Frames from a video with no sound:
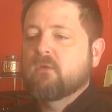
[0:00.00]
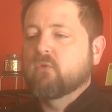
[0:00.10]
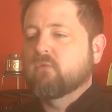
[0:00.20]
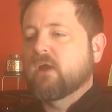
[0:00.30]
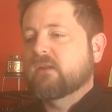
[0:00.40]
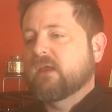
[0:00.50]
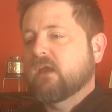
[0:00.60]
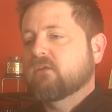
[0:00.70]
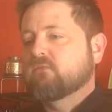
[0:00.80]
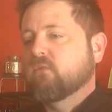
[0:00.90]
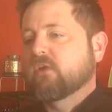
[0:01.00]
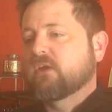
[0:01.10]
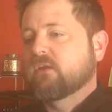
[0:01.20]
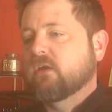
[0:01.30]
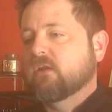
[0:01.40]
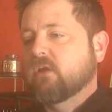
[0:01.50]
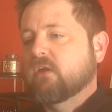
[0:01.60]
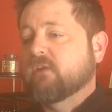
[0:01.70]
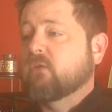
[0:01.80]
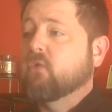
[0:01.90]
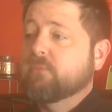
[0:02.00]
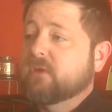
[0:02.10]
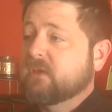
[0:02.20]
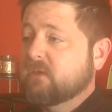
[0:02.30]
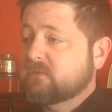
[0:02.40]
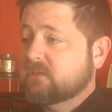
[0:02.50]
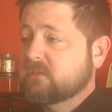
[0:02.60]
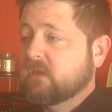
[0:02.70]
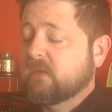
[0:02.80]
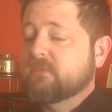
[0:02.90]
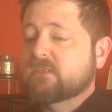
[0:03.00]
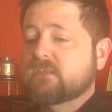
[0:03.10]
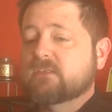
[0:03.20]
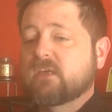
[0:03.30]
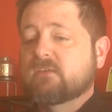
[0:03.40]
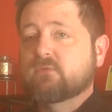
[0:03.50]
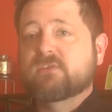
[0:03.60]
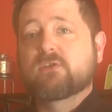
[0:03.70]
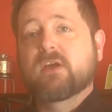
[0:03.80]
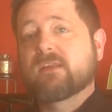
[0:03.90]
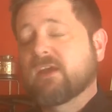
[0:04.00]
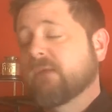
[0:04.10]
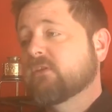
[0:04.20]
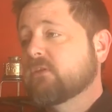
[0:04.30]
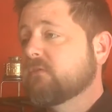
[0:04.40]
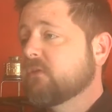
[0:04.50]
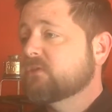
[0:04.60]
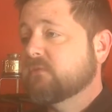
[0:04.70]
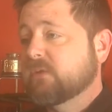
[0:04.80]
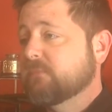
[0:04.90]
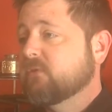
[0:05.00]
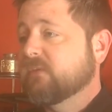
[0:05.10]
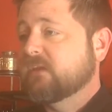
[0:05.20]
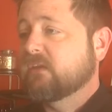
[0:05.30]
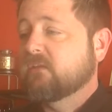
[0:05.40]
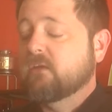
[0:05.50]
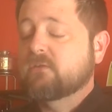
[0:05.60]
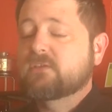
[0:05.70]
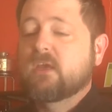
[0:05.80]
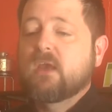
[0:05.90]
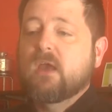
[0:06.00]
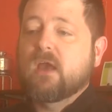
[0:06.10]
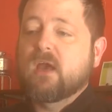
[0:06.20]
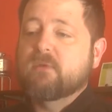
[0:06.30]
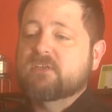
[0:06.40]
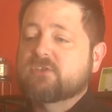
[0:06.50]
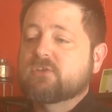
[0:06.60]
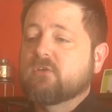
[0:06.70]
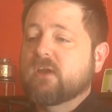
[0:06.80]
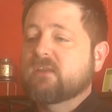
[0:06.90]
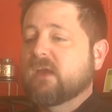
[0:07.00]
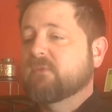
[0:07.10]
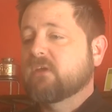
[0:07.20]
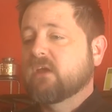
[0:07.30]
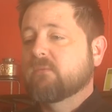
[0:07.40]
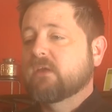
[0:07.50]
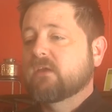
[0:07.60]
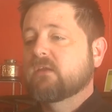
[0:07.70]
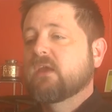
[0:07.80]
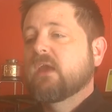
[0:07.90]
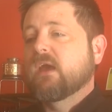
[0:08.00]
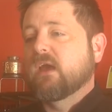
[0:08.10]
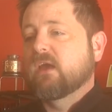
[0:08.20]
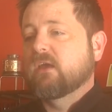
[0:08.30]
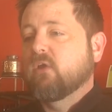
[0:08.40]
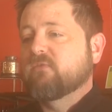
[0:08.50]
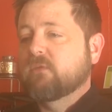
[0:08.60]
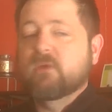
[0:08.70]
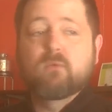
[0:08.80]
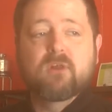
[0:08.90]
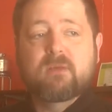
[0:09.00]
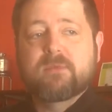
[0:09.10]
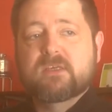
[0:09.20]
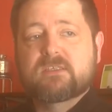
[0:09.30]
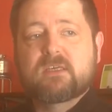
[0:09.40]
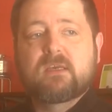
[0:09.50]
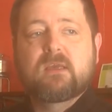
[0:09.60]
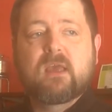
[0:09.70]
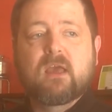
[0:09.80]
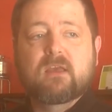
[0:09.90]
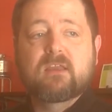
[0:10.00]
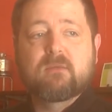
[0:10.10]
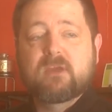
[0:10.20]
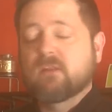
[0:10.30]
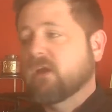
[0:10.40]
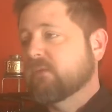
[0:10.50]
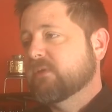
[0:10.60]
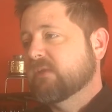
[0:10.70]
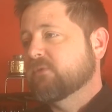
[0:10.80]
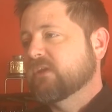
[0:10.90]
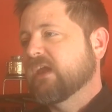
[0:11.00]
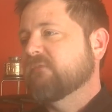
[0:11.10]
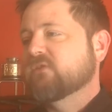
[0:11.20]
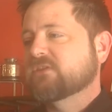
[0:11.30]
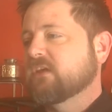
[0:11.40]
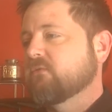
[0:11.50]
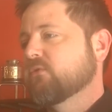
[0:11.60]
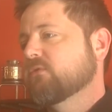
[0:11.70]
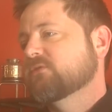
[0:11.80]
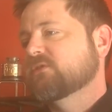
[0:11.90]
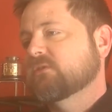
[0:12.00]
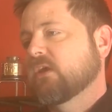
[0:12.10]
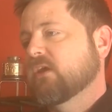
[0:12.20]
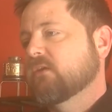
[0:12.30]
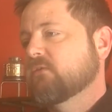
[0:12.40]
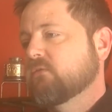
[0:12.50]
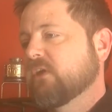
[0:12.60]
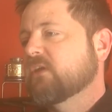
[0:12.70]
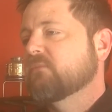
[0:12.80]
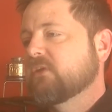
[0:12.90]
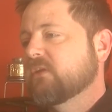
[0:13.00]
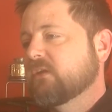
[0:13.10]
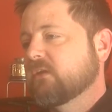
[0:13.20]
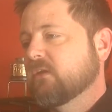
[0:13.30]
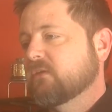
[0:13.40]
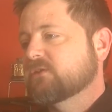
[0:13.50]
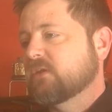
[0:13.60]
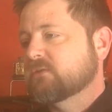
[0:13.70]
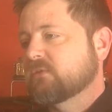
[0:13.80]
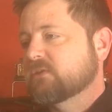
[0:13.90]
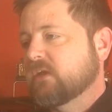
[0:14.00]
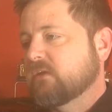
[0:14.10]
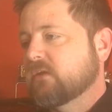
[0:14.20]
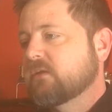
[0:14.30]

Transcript: we're right now working on a lot of our corporate gifts and business gifts. We still got time to do those for people if they need those. Uh, but it's just a great time to come in. Uh, hopefully, it'll be really busy, uh, get to meet a lot of people, and kind of feels like a real uh, great community in here on Shop Small Saturday.